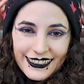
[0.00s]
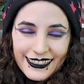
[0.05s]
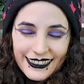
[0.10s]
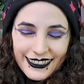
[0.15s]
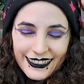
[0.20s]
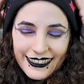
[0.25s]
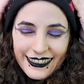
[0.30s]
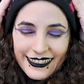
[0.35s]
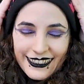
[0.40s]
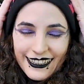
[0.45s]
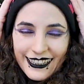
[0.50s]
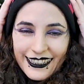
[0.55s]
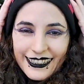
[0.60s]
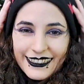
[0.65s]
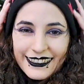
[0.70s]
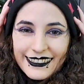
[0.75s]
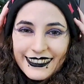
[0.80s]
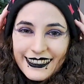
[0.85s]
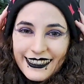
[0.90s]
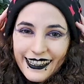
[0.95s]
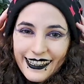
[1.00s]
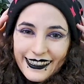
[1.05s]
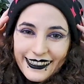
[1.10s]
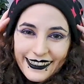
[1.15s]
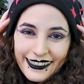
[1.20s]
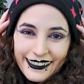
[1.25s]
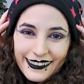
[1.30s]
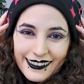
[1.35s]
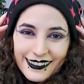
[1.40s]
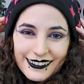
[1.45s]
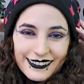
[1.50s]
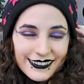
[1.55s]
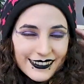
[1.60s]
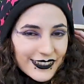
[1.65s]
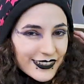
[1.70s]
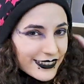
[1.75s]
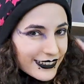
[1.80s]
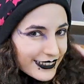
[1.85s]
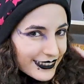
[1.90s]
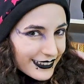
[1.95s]
and I really like it.
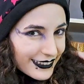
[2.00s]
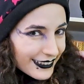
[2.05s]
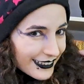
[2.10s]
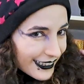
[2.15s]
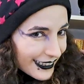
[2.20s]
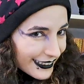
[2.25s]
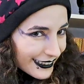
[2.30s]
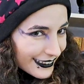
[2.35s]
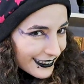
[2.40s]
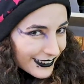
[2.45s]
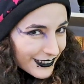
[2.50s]
Like,